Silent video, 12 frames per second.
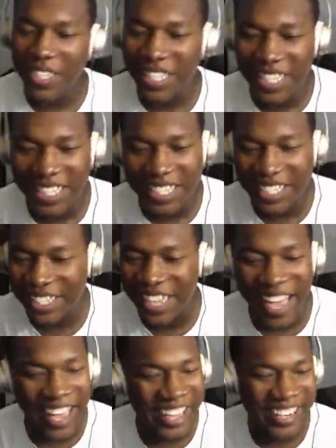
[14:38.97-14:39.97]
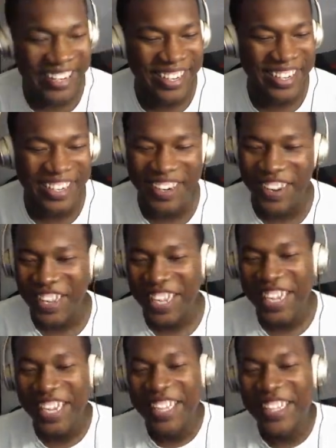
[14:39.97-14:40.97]
This is a lie. No.
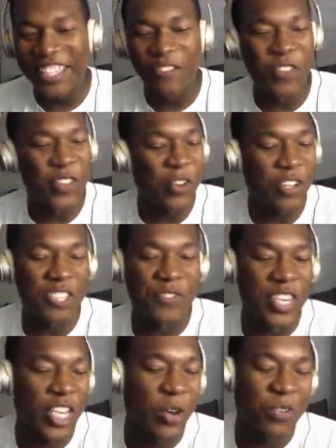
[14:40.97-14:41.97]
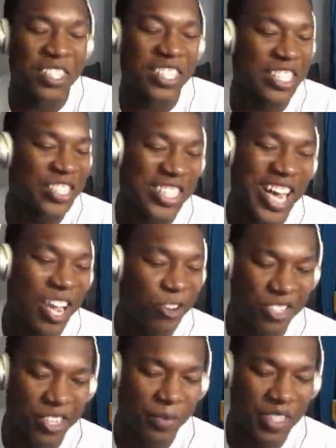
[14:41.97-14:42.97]
This video was
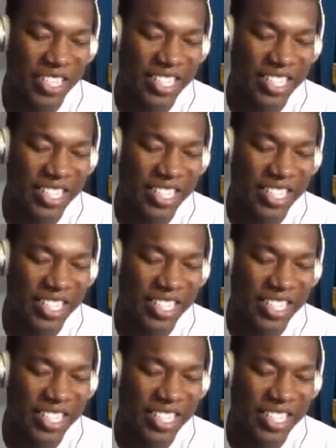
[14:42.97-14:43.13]
CGI or something.